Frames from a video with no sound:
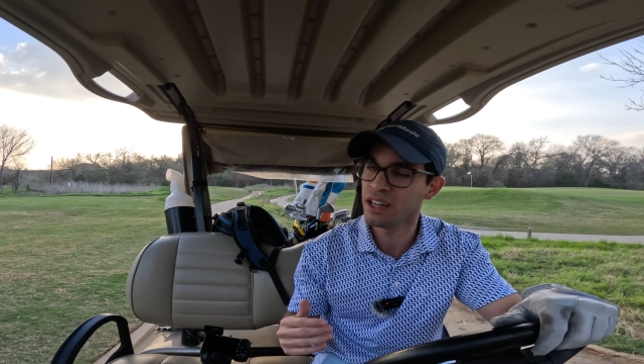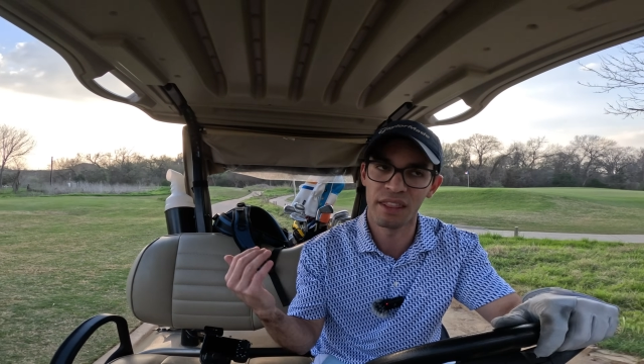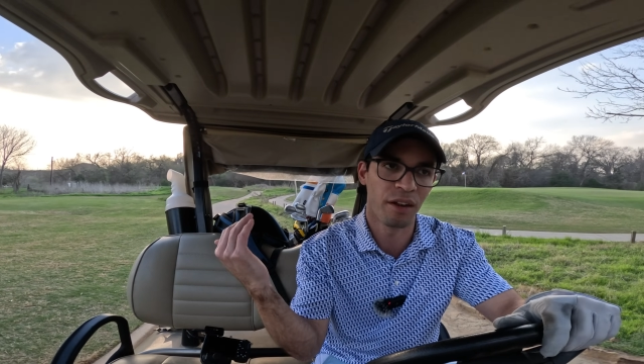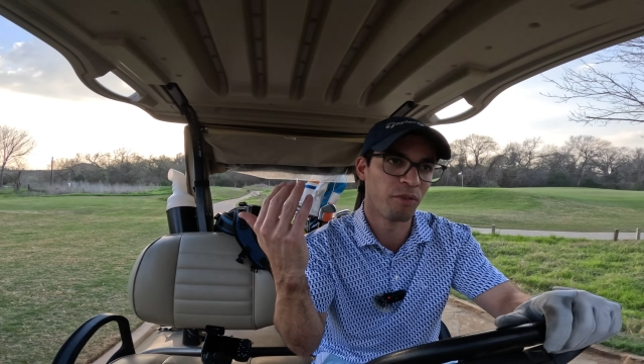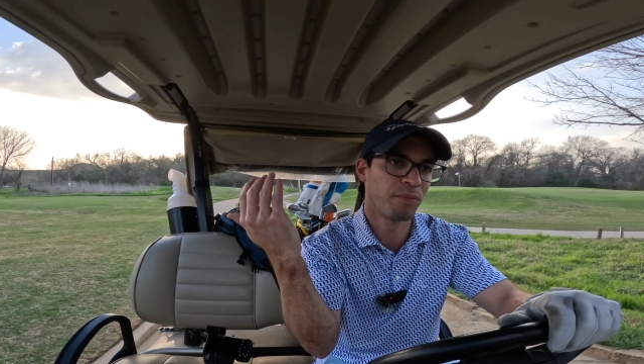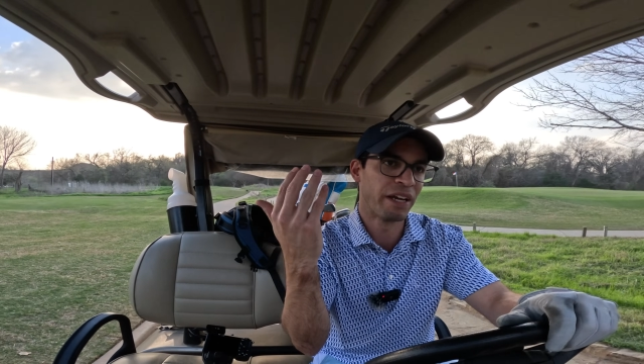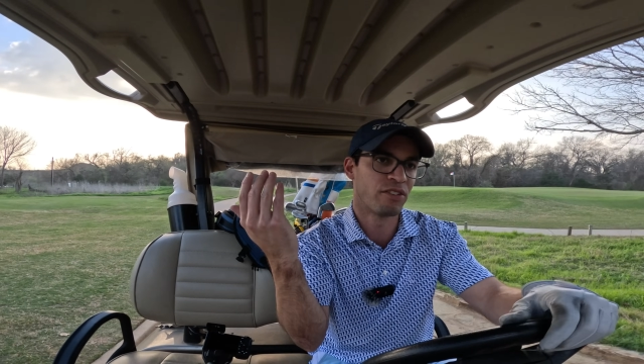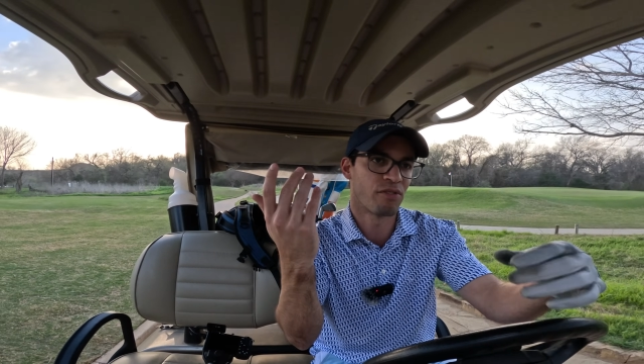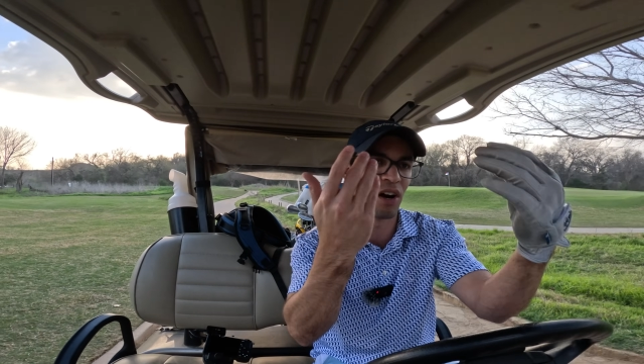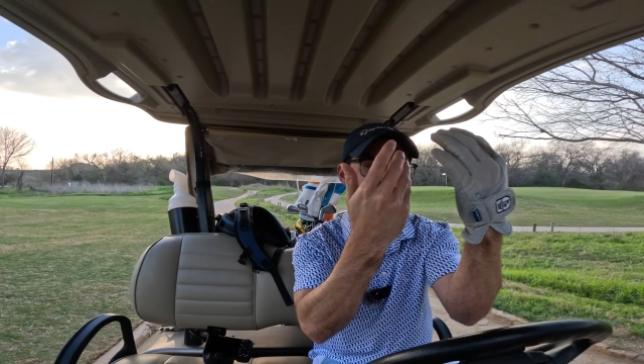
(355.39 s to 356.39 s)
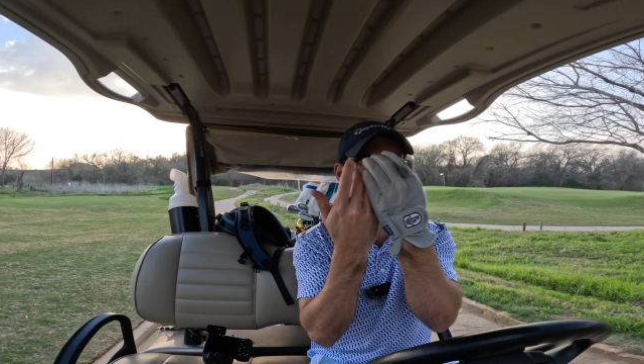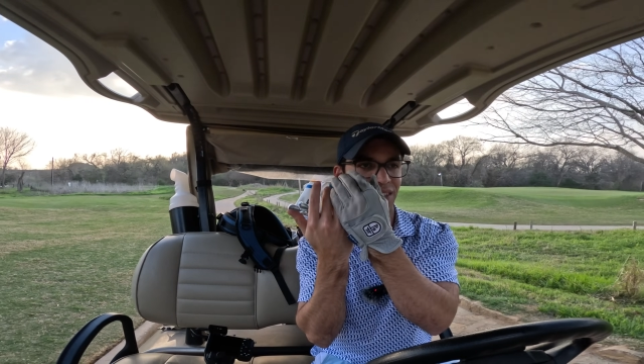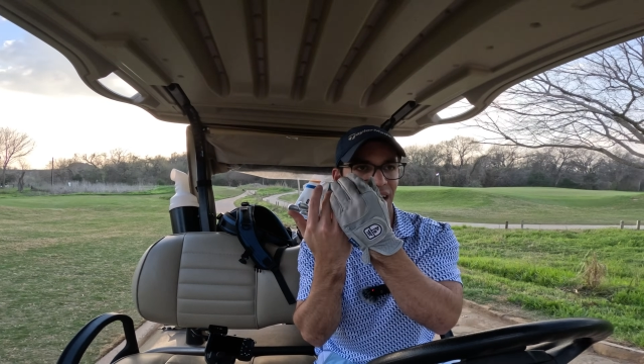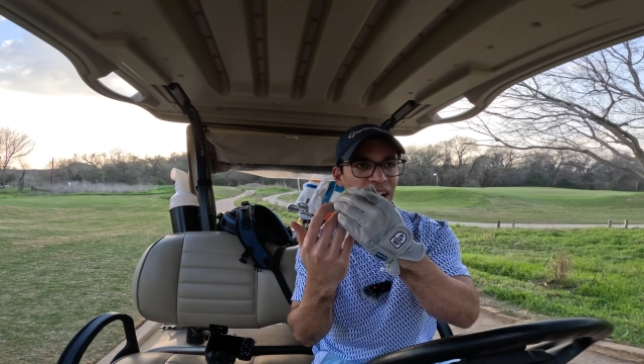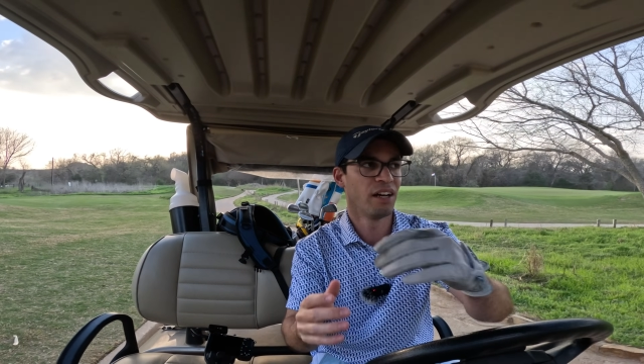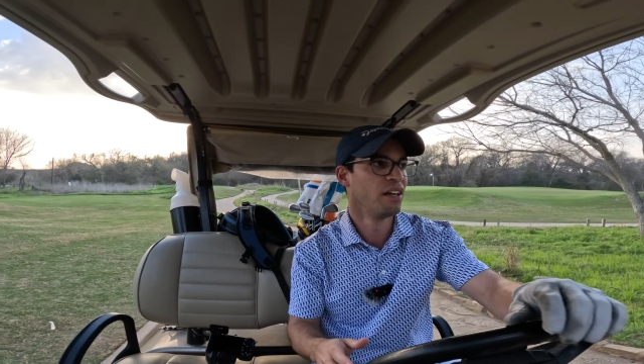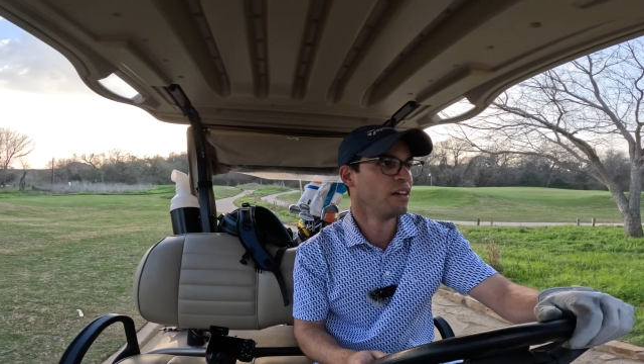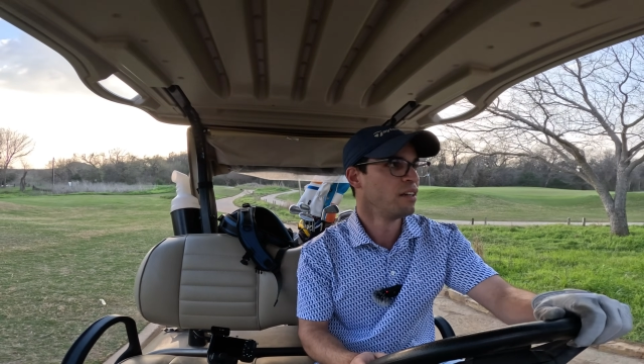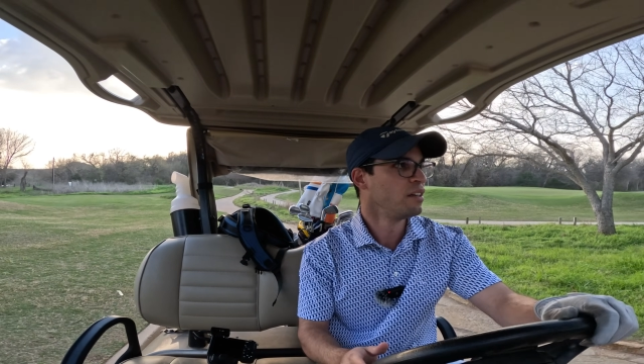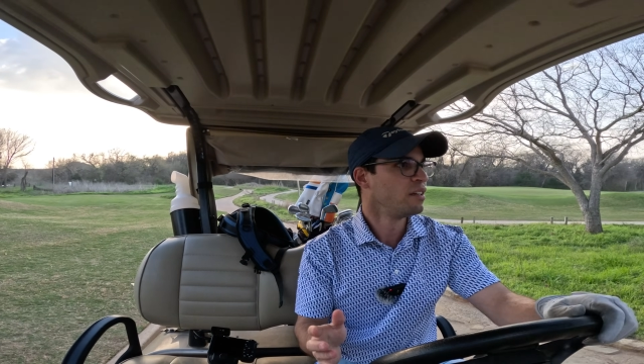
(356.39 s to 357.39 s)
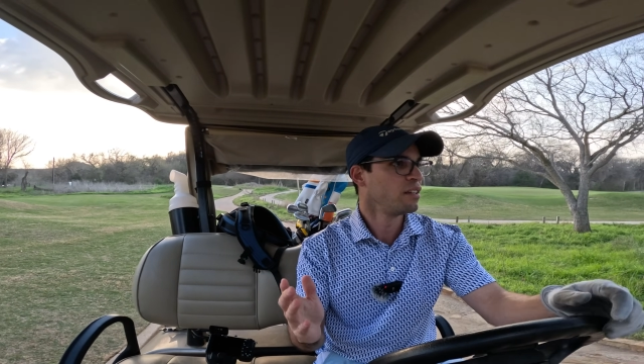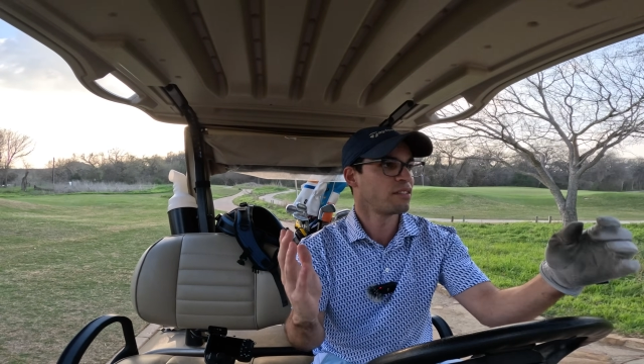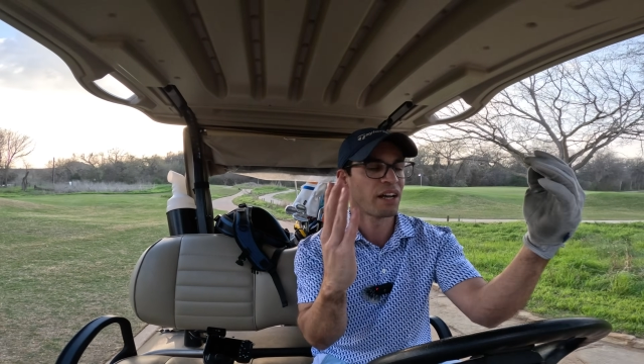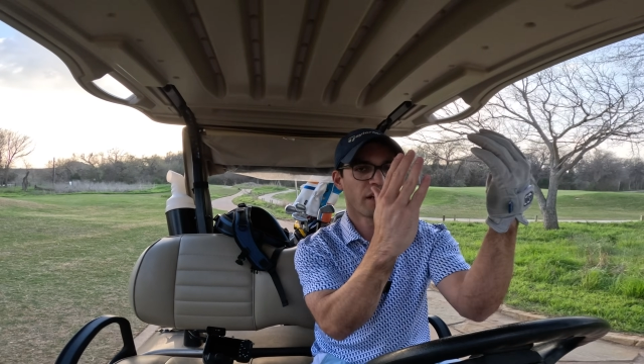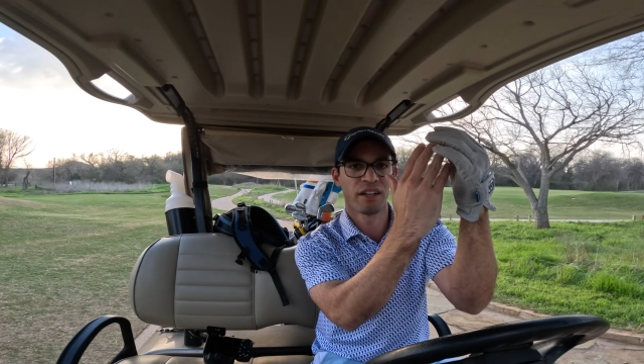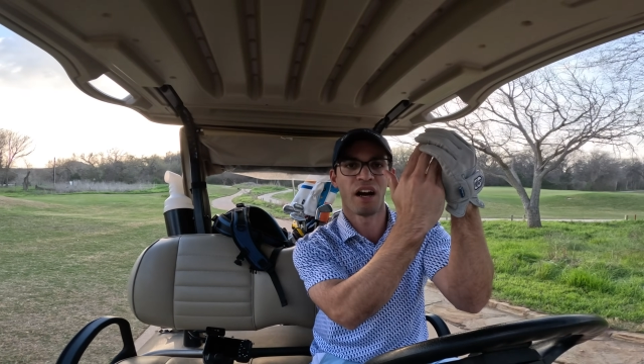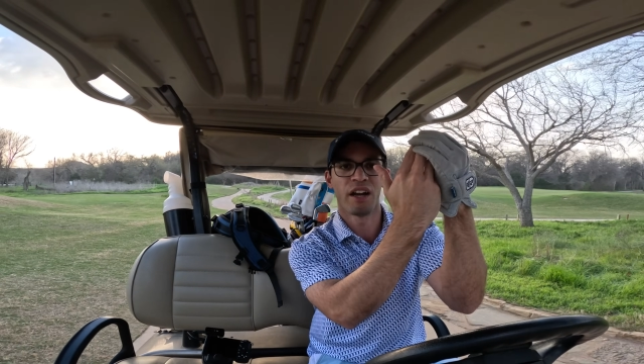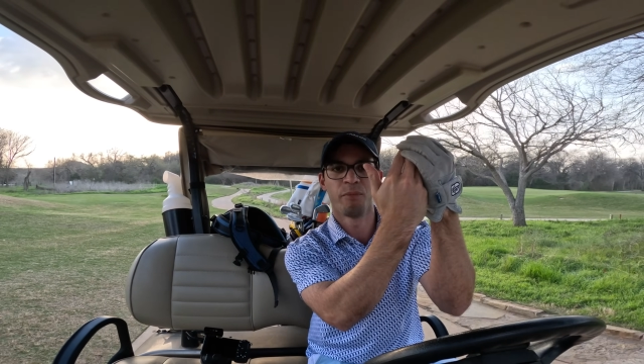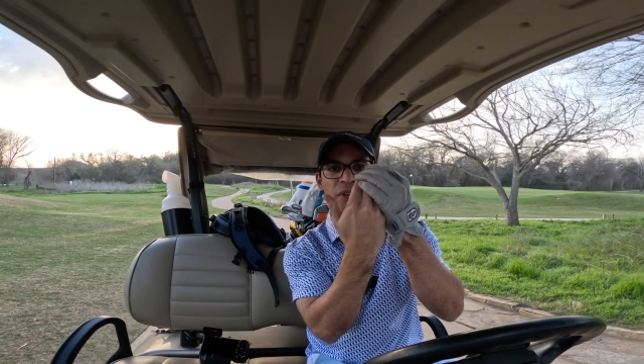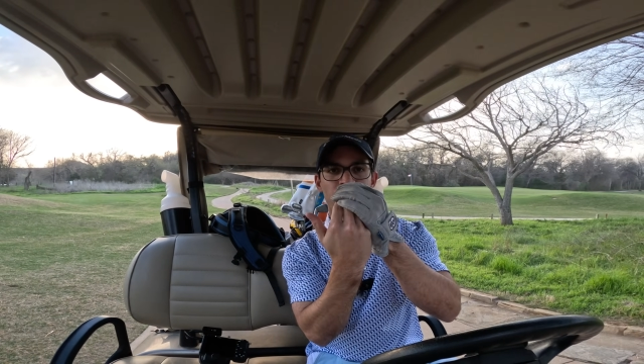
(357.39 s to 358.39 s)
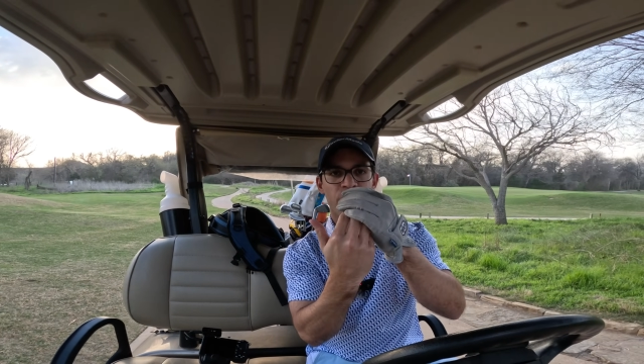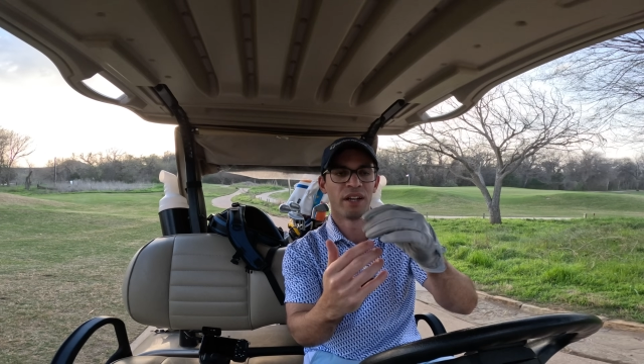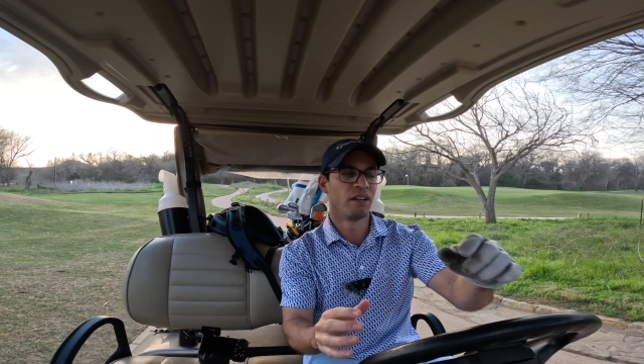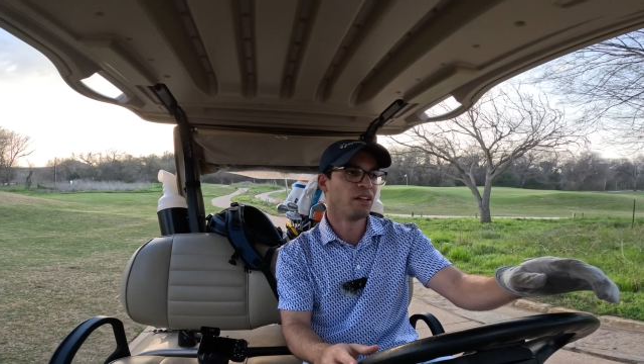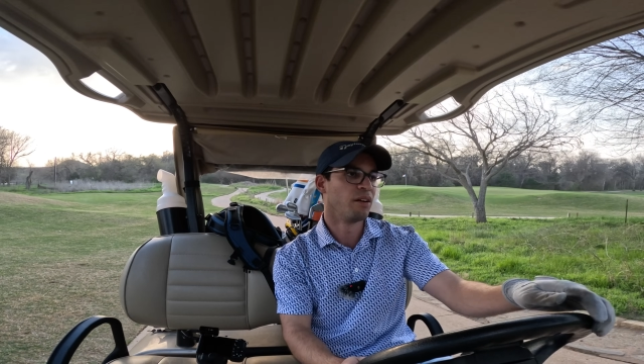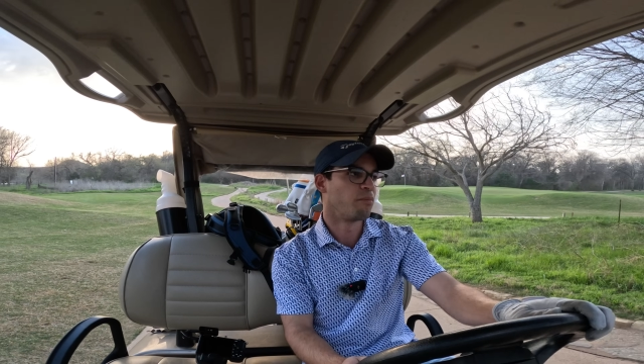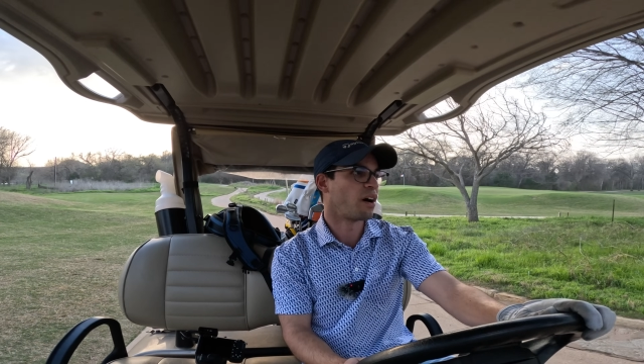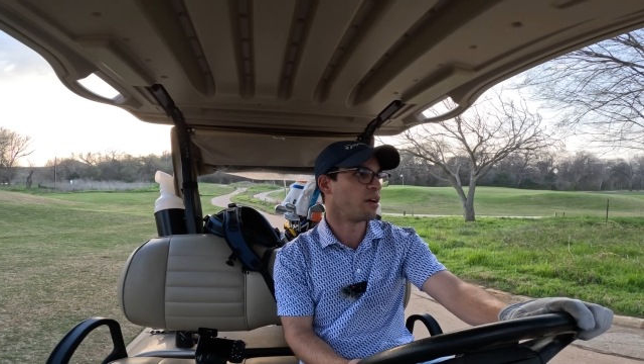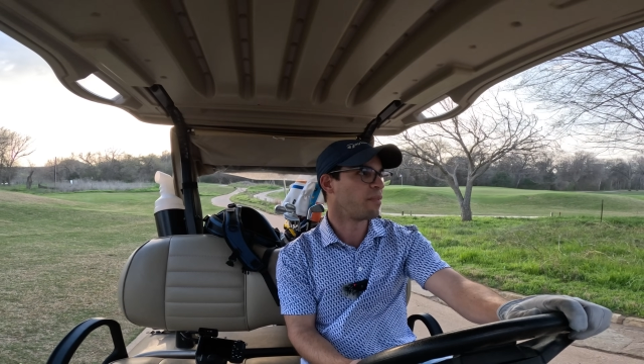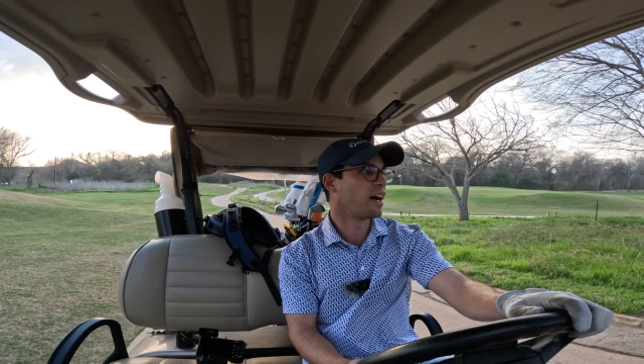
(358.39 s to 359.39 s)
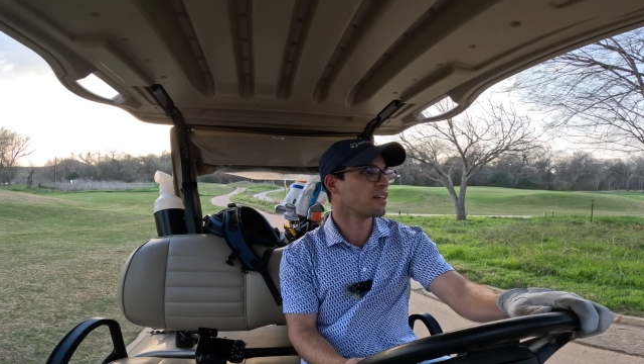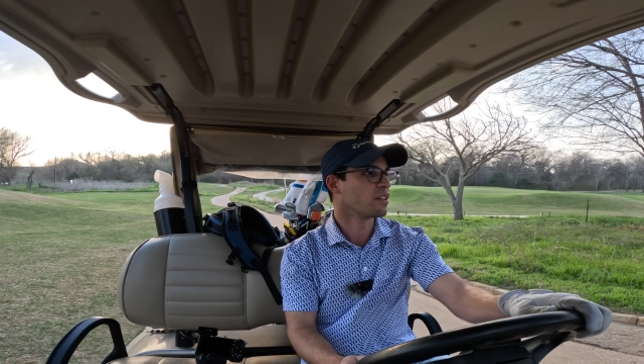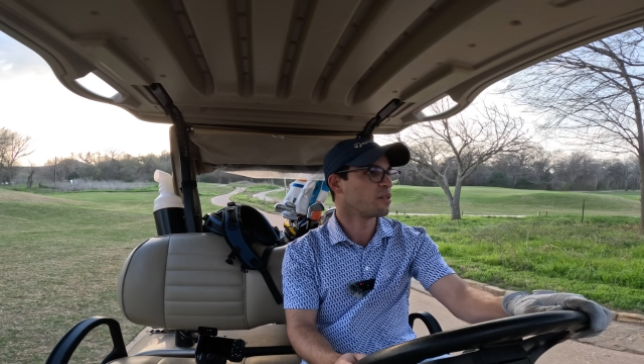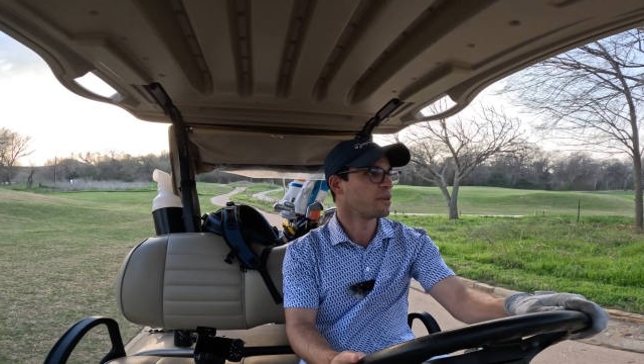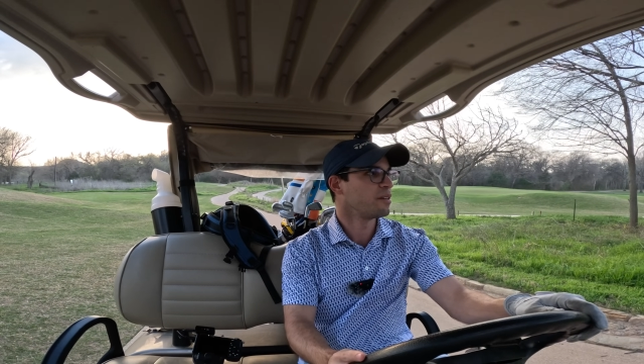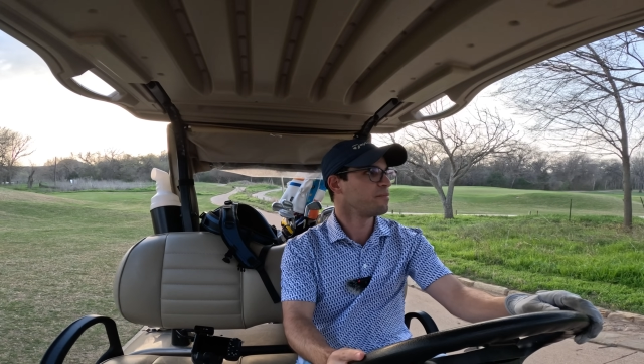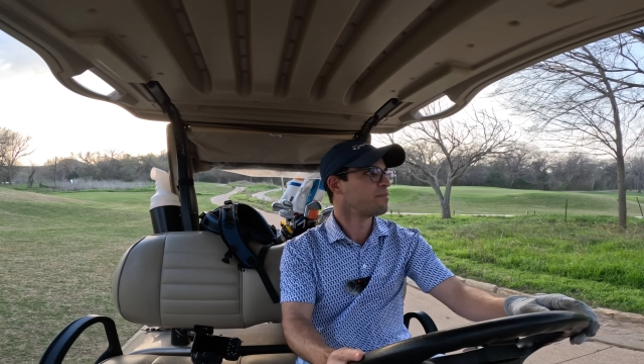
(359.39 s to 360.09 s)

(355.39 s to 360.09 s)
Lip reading: and then with my draw, I just kind of caught up in the wind and brought it back a little bit.